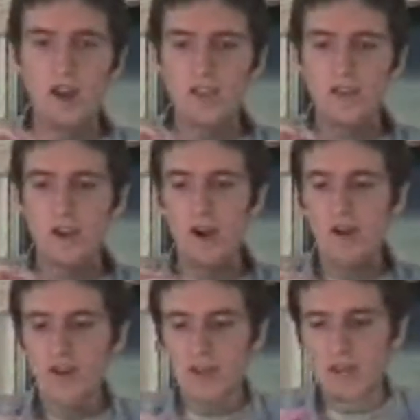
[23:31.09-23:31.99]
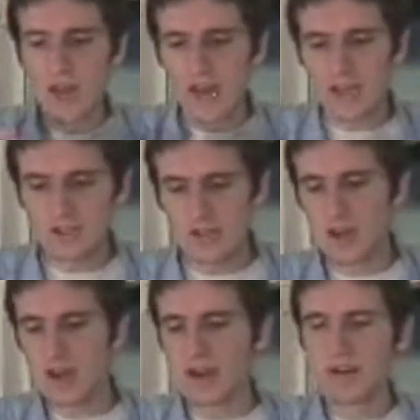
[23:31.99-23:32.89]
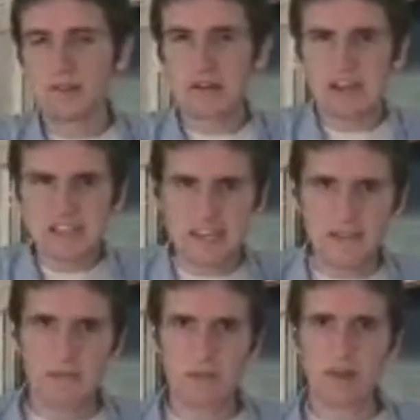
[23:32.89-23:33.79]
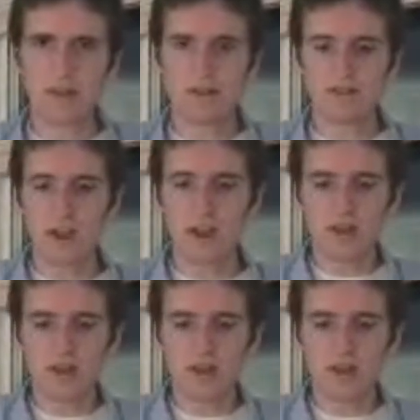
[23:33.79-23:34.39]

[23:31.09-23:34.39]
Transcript: they're all going to catch a different piece of air.